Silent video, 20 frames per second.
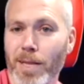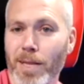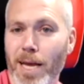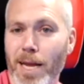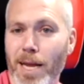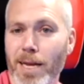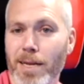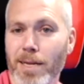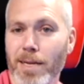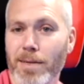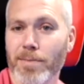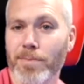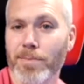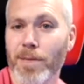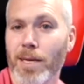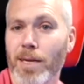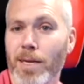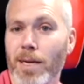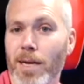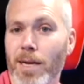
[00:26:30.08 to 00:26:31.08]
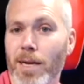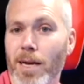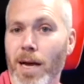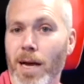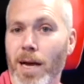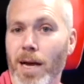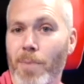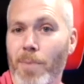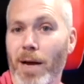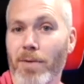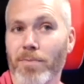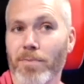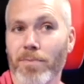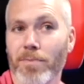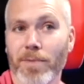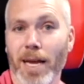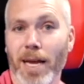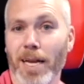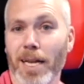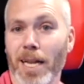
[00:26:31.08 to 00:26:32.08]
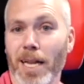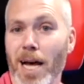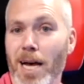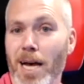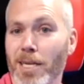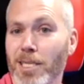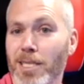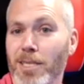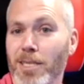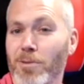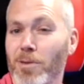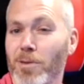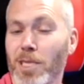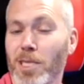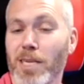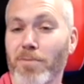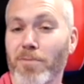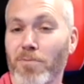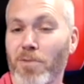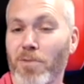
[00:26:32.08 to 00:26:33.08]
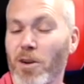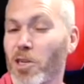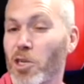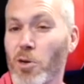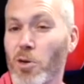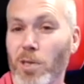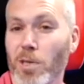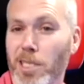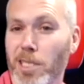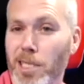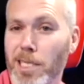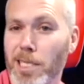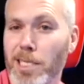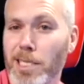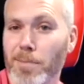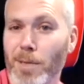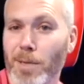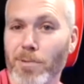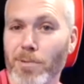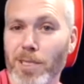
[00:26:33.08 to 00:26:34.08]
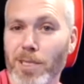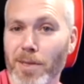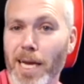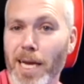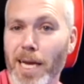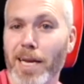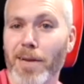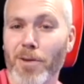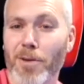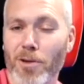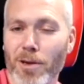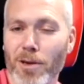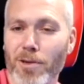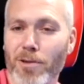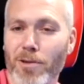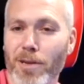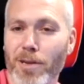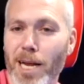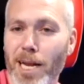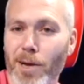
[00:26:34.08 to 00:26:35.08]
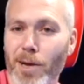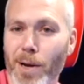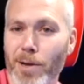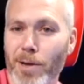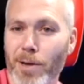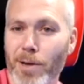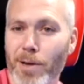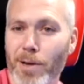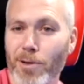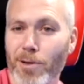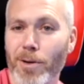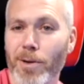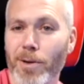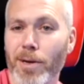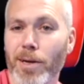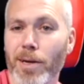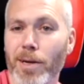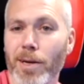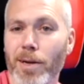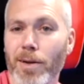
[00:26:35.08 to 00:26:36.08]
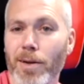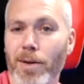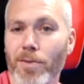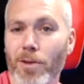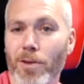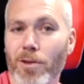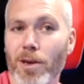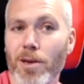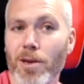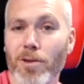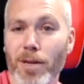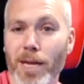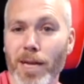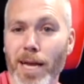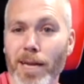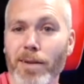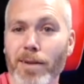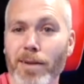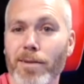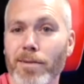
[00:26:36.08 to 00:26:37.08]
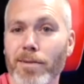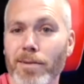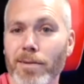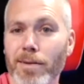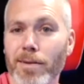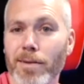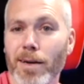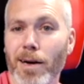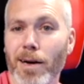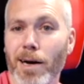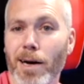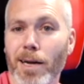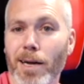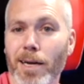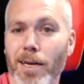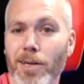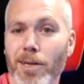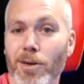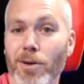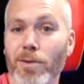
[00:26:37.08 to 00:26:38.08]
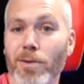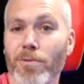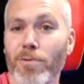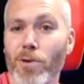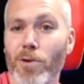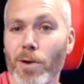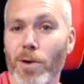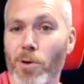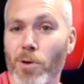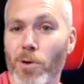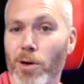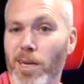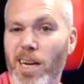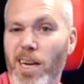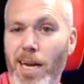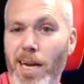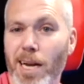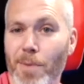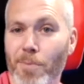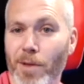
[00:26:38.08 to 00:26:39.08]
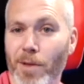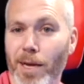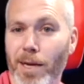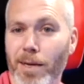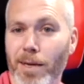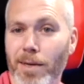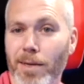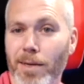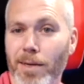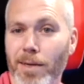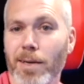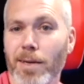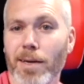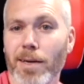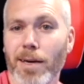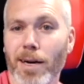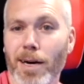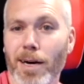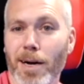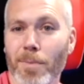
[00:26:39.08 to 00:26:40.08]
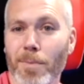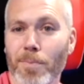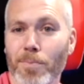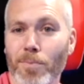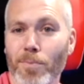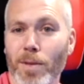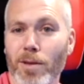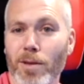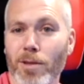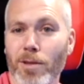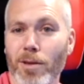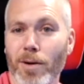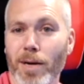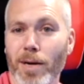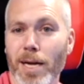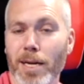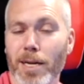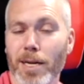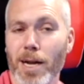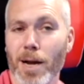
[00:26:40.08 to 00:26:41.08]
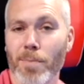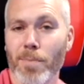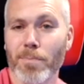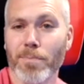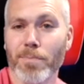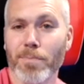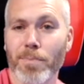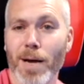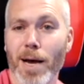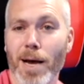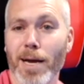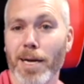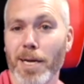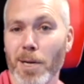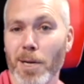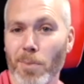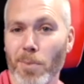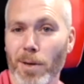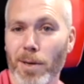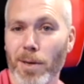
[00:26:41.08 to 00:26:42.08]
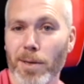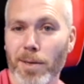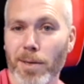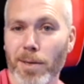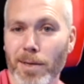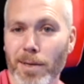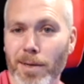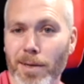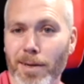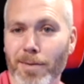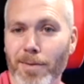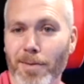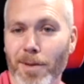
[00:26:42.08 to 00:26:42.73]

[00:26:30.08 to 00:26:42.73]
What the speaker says: then about that it was a very short season, but it was at the end of the season anyway. So the season ended. I couldn't find work again up there. So I ended up back in Edinburgh, and